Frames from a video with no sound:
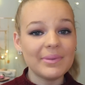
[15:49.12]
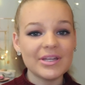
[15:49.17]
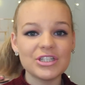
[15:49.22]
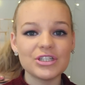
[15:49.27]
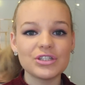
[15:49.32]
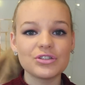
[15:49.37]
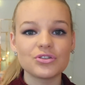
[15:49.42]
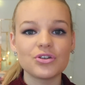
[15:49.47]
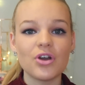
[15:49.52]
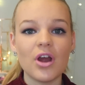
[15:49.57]

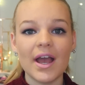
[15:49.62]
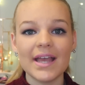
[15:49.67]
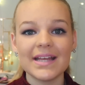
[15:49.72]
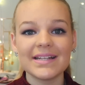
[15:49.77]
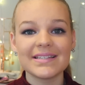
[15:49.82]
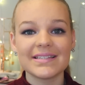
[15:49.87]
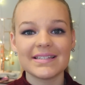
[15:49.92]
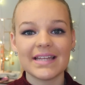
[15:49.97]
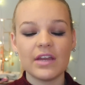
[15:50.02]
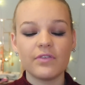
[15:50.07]
just try
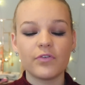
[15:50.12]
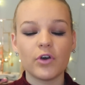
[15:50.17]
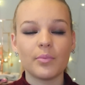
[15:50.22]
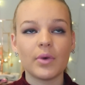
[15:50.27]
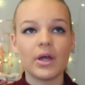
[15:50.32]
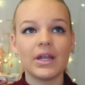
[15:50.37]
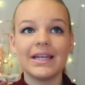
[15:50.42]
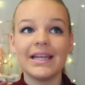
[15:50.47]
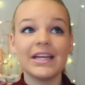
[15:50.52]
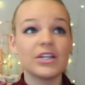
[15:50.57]
and save
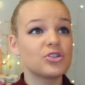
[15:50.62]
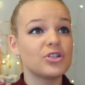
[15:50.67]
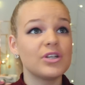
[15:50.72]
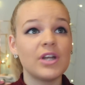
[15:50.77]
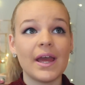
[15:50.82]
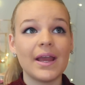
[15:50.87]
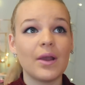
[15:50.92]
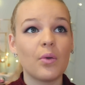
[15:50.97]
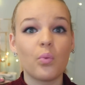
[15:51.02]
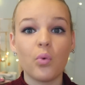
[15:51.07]
up literally
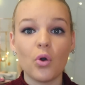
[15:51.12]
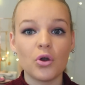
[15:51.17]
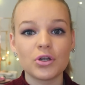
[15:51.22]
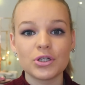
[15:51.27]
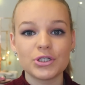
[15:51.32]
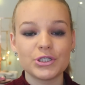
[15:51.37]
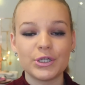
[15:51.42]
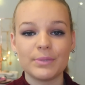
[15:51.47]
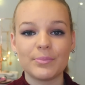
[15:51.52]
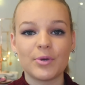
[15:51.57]
like £1
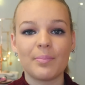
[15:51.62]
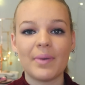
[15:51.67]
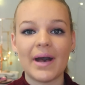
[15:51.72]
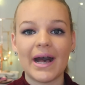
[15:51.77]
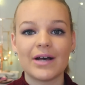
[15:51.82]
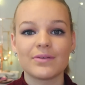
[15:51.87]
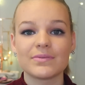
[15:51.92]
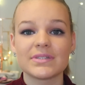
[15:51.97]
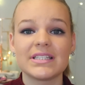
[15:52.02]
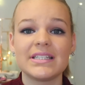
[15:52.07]
or £2
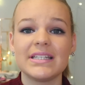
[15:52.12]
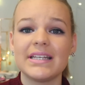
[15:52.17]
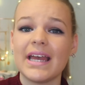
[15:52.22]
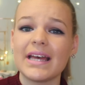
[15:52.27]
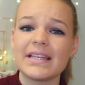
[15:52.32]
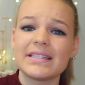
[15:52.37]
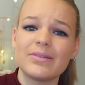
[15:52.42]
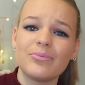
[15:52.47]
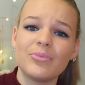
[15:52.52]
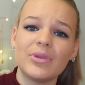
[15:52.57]
more to
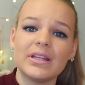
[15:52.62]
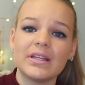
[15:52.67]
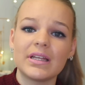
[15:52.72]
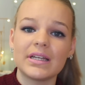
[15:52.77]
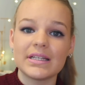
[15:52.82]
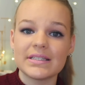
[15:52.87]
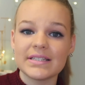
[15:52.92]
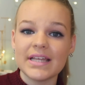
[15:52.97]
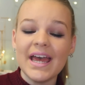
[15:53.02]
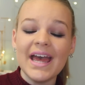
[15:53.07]
get something that
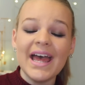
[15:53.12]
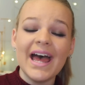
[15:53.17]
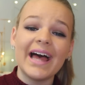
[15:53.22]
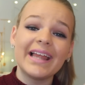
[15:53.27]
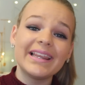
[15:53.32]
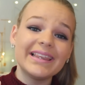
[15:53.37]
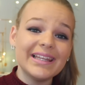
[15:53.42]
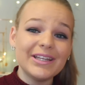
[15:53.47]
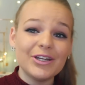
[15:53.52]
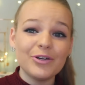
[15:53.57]
is
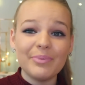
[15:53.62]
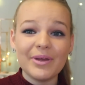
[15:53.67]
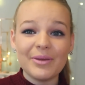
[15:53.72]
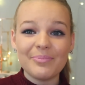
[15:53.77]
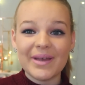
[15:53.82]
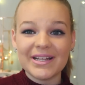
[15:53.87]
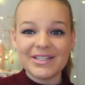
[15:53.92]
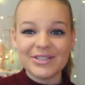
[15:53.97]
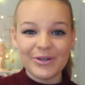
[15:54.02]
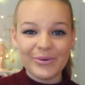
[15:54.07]
a little bit
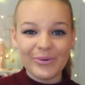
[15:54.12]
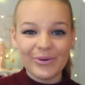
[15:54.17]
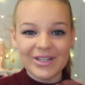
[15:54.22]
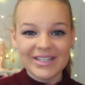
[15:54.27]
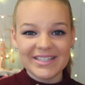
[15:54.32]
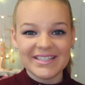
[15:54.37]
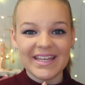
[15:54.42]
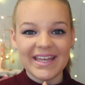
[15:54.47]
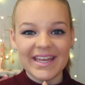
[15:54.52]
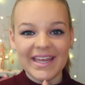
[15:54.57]
better
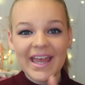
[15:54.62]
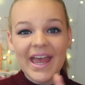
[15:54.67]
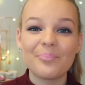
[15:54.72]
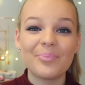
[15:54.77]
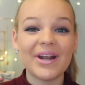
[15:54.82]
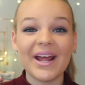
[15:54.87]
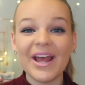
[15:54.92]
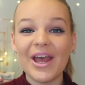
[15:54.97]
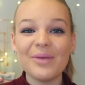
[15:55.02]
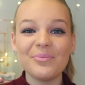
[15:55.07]
quality.
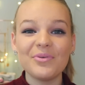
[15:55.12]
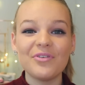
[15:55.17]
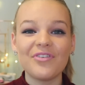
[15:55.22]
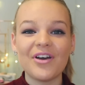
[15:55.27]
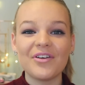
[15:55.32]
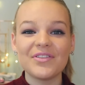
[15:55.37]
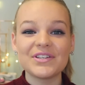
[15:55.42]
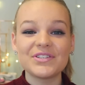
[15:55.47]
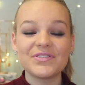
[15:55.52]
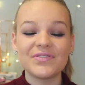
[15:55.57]
But I hope you
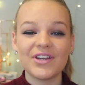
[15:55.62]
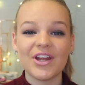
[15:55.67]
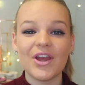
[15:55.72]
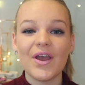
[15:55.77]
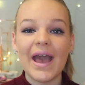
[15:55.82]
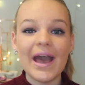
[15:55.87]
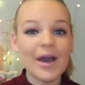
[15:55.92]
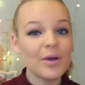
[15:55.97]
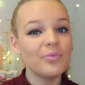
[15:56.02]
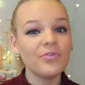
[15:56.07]
found this video
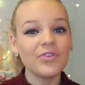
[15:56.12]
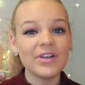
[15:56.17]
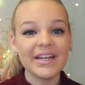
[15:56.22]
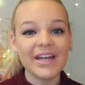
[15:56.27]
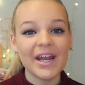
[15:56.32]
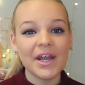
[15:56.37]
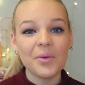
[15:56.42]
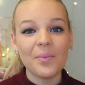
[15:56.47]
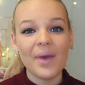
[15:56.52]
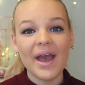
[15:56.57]
helpful in
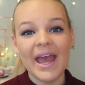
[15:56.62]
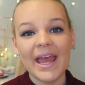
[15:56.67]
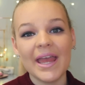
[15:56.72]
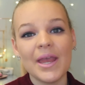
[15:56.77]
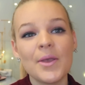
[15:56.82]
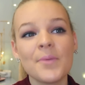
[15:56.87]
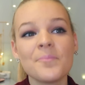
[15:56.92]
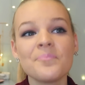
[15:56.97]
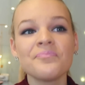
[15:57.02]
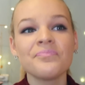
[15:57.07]
any
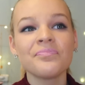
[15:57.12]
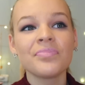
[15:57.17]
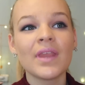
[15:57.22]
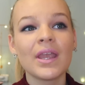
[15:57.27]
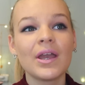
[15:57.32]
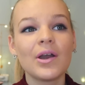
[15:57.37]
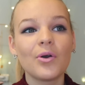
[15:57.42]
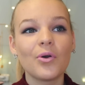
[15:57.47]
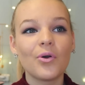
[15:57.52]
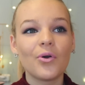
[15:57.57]
way,
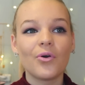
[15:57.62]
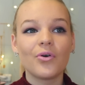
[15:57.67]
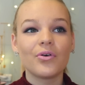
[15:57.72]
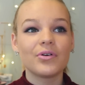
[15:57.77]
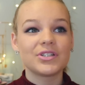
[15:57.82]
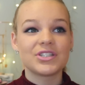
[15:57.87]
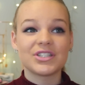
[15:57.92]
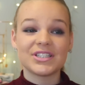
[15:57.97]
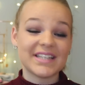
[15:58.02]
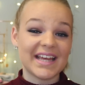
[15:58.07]

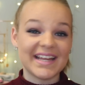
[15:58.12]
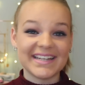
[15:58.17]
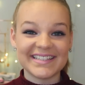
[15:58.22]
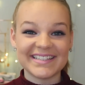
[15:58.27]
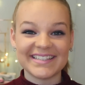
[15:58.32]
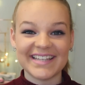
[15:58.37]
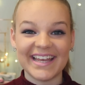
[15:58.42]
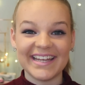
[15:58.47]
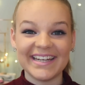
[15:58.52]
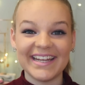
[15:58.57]
or just
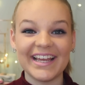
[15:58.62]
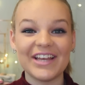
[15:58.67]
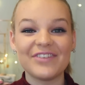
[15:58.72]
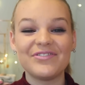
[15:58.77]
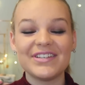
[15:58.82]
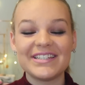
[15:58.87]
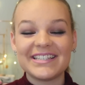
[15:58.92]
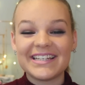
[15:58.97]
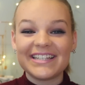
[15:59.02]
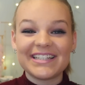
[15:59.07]
entertaining.
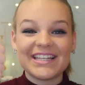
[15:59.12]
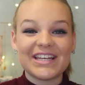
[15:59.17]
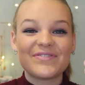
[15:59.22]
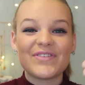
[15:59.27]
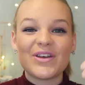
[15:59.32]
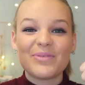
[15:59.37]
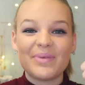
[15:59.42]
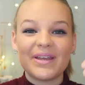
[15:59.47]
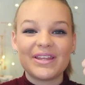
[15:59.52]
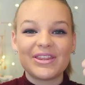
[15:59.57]
If you did, give
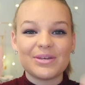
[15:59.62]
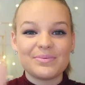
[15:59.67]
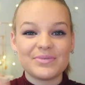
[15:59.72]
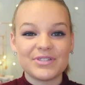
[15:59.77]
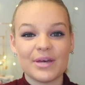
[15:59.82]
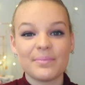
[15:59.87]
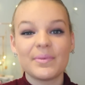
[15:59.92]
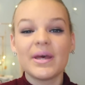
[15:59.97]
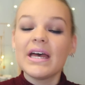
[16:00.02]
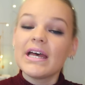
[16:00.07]
it a big
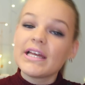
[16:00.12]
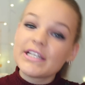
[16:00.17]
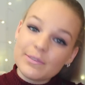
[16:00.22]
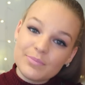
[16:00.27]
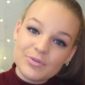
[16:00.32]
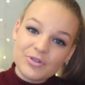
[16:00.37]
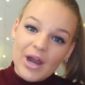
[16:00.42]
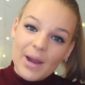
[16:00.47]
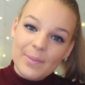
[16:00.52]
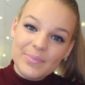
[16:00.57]
thumbs up,
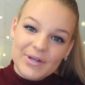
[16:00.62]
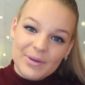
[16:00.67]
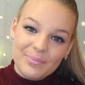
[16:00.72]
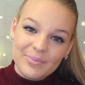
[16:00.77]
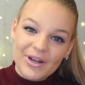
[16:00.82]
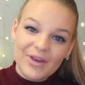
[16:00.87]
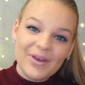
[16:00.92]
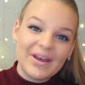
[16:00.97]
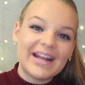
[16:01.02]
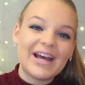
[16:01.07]
subscribe down
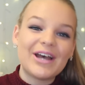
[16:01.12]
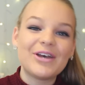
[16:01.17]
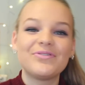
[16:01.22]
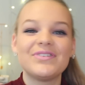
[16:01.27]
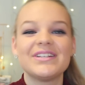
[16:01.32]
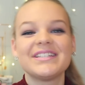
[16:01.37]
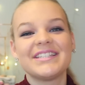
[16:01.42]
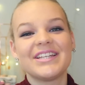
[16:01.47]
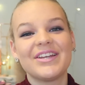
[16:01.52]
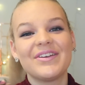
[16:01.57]
below, and I'll
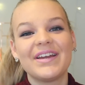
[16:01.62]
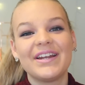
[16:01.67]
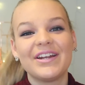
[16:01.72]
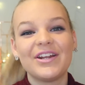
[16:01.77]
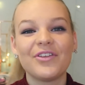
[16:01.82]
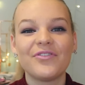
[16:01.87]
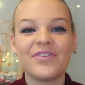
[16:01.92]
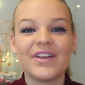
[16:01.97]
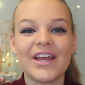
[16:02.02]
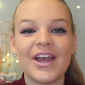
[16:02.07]
hopefully see you in
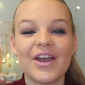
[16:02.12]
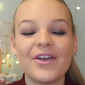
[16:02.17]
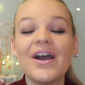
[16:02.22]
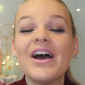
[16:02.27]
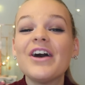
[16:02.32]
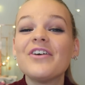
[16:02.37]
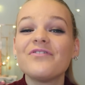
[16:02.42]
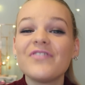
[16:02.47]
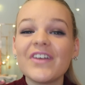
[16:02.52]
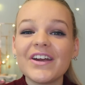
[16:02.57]
another video
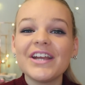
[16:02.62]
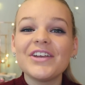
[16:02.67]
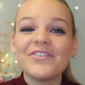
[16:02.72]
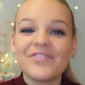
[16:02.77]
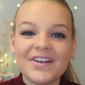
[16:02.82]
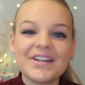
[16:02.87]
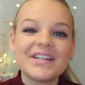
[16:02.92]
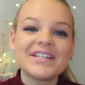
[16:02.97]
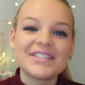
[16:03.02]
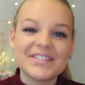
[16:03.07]
very,
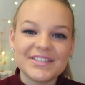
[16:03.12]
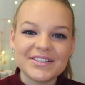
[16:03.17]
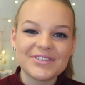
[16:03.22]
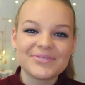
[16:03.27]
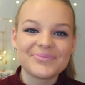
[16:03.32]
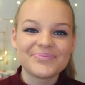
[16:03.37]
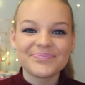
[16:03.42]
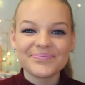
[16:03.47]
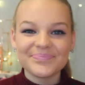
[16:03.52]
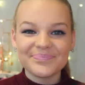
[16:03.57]
very
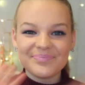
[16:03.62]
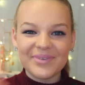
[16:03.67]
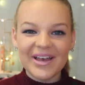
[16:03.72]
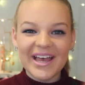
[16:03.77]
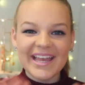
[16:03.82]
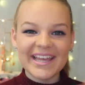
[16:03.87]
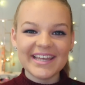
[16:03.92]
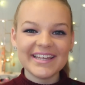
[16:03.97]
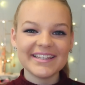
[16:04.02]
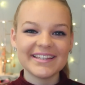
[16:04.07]
soon.
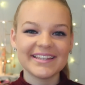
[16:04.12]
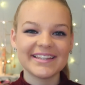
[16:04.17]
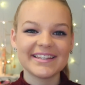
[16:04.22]
Bye!